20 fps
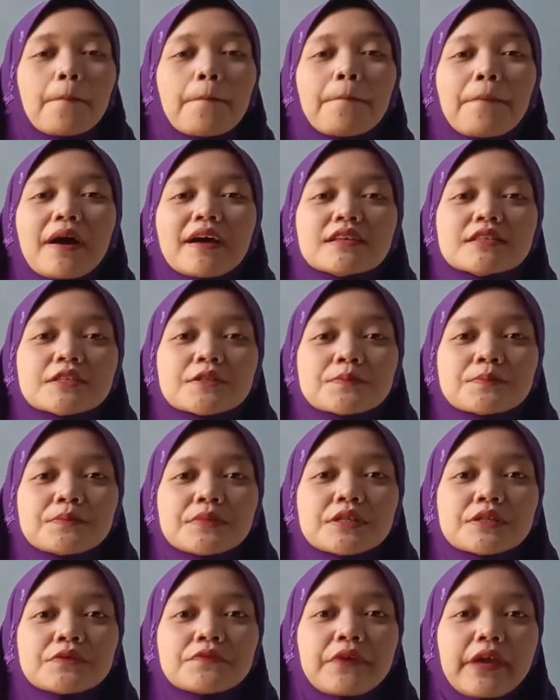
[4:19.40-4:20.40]
past
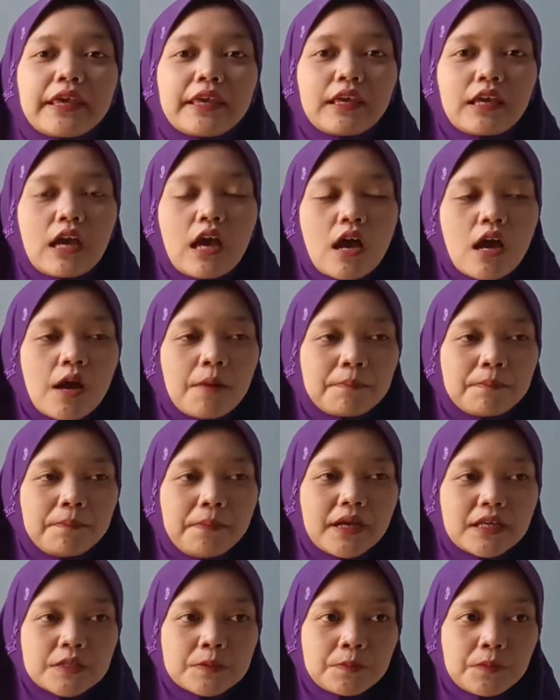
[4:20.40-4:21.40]
perfect.
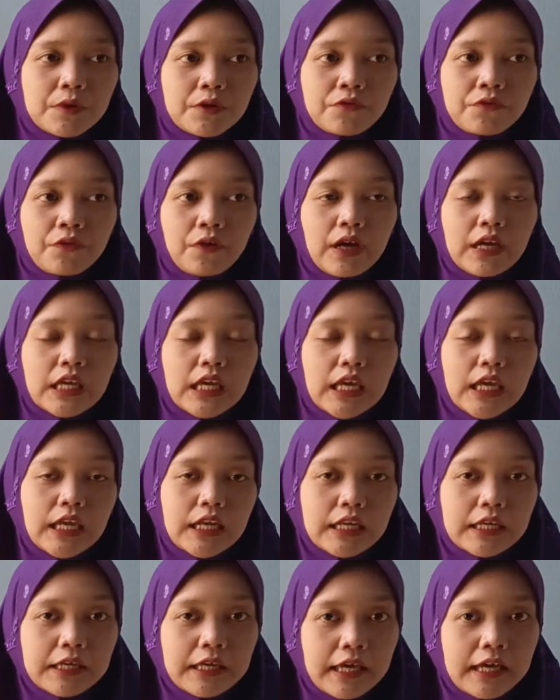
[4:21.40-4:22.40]
Past perfect
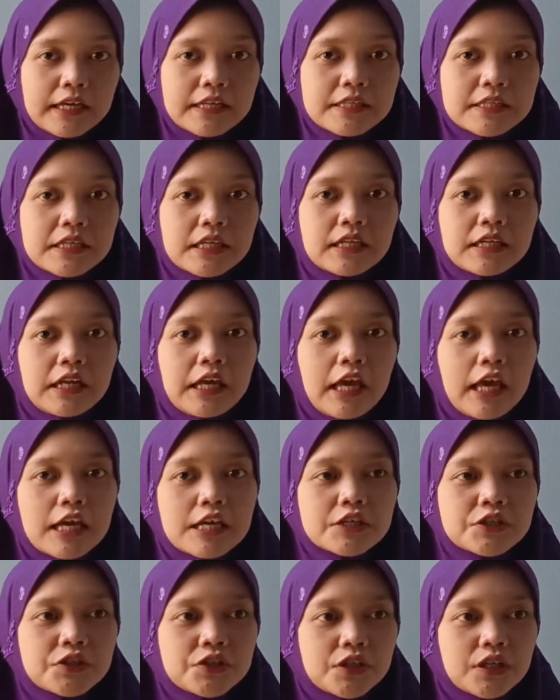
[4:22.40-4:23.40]
indicates an
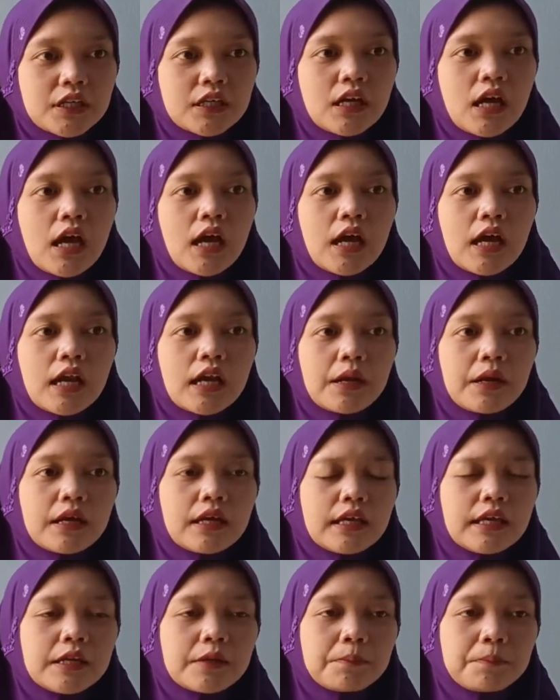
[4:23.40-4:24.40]
action
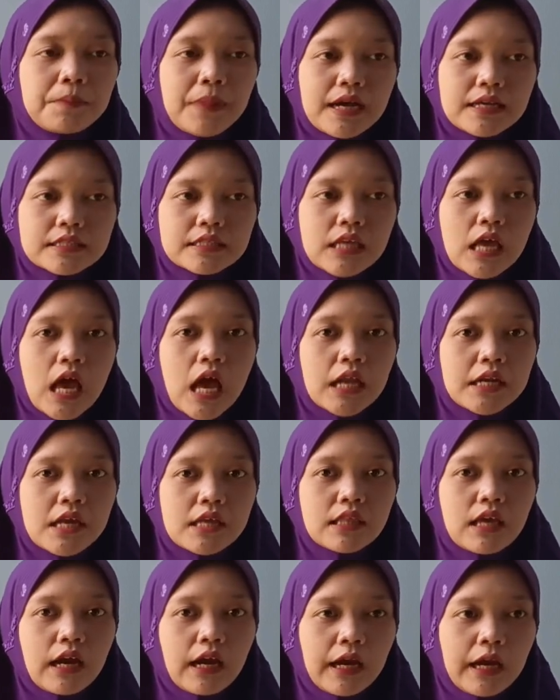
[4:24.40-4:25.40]
in the past that
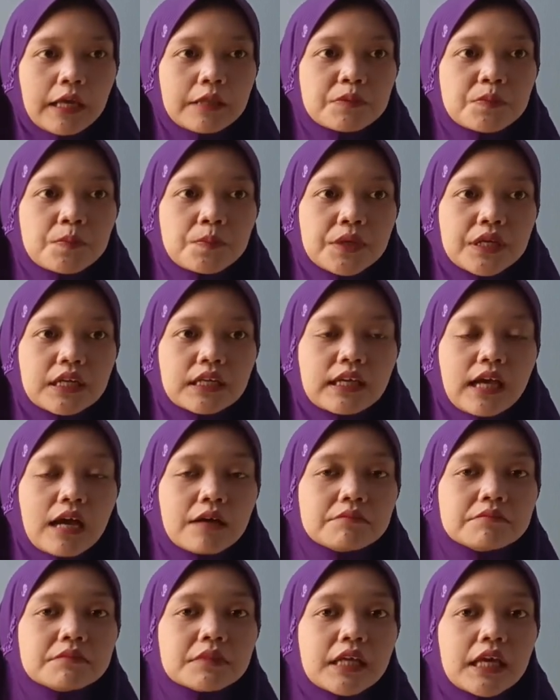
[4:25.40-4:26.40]
had been
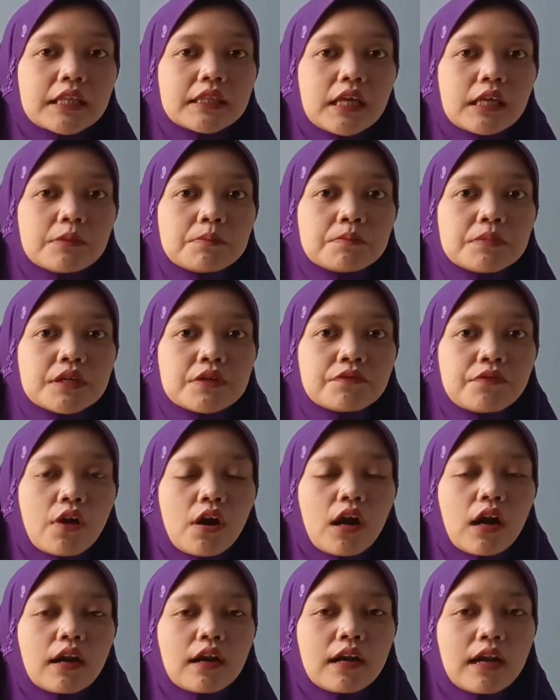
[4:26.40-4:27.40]
completed
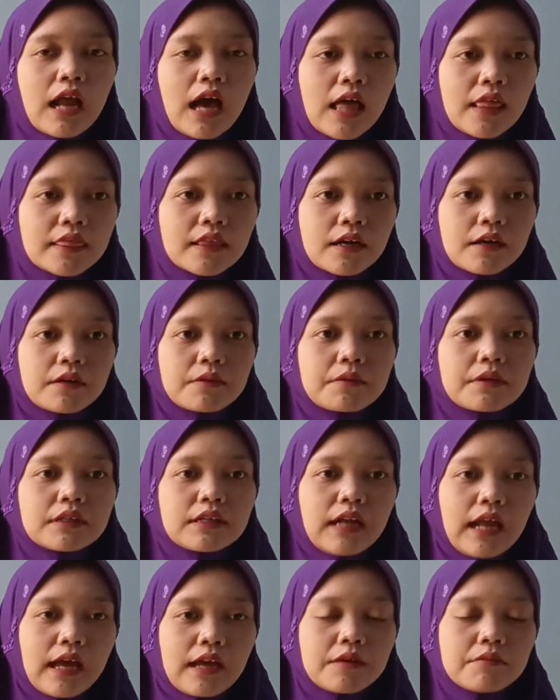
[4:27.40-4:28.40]
before another
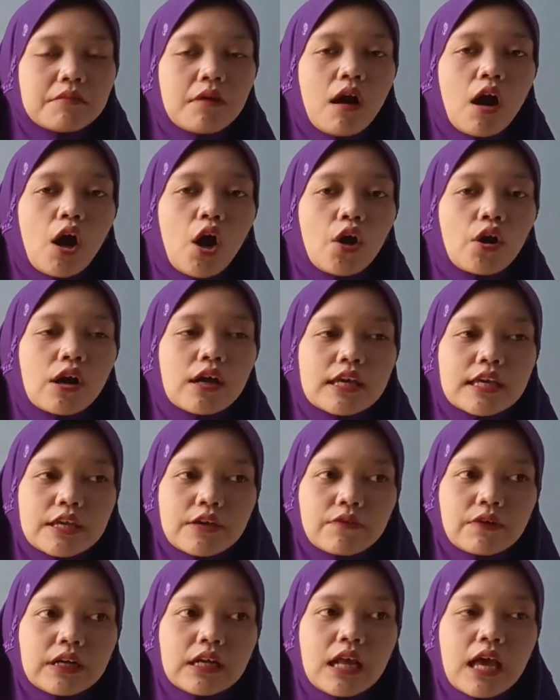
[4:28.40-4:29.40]
time or
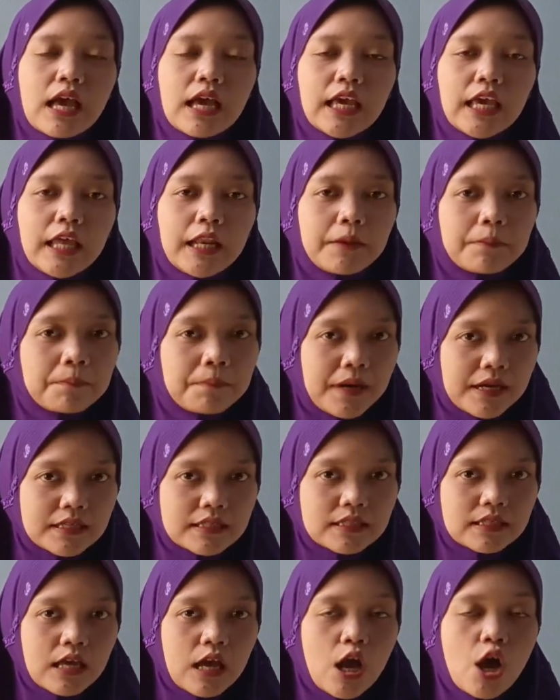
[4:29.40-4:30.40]
even in the
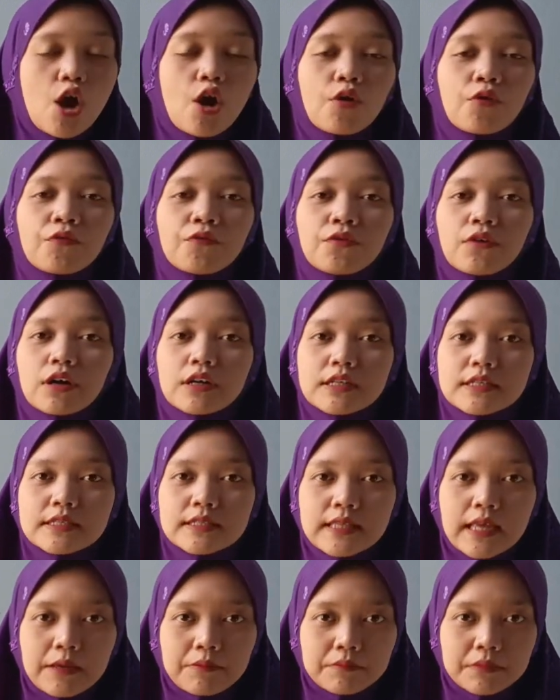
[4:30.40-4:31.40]
past. For
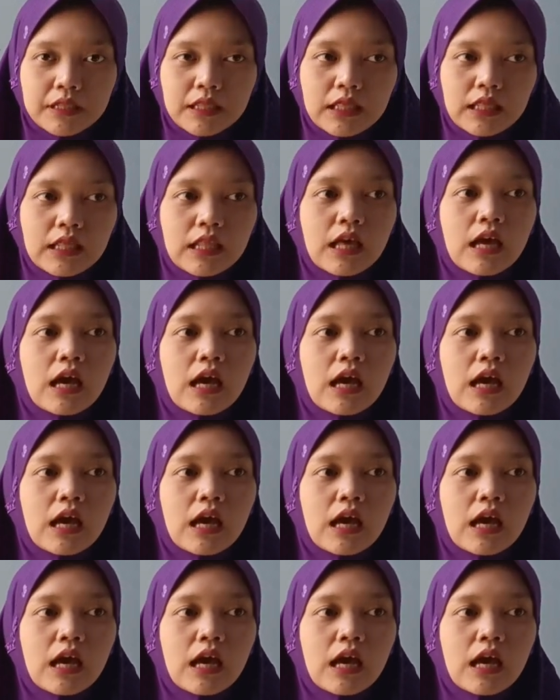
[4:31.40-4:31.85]
example,